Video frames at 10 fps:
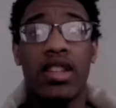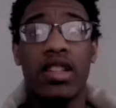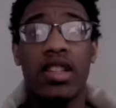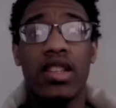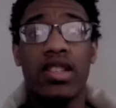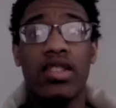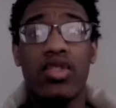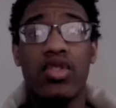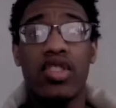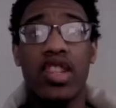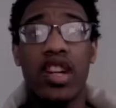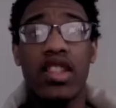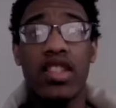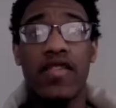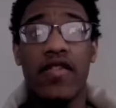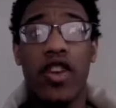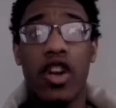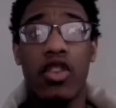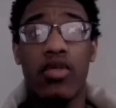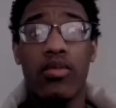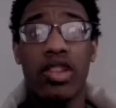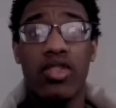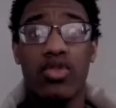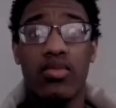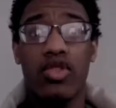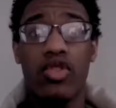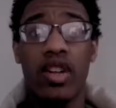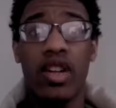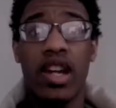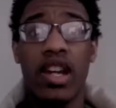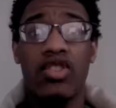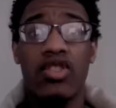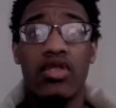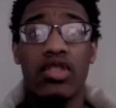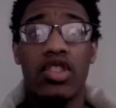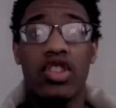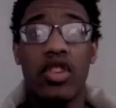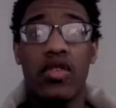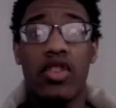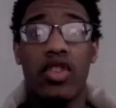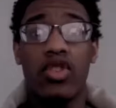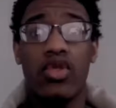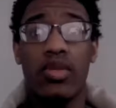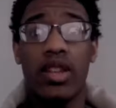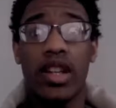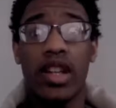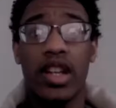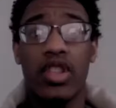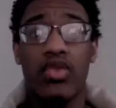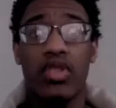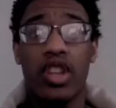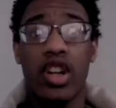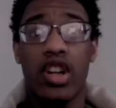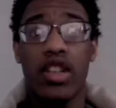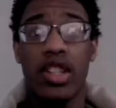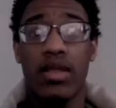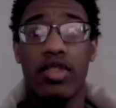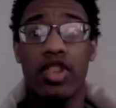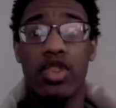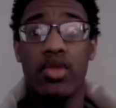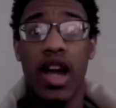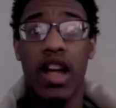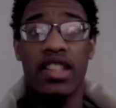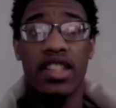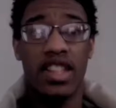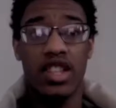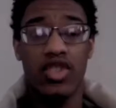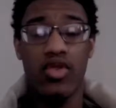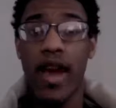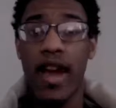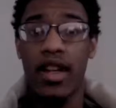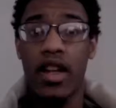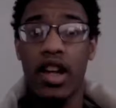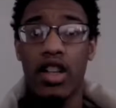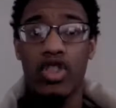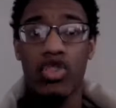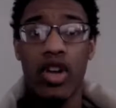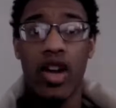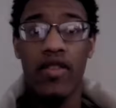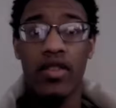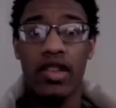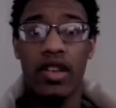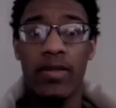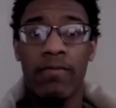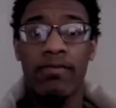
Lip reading: Since their scientist father, Mr. Murray, has discovered a new planet and used the concept known as a tesseract to travel there.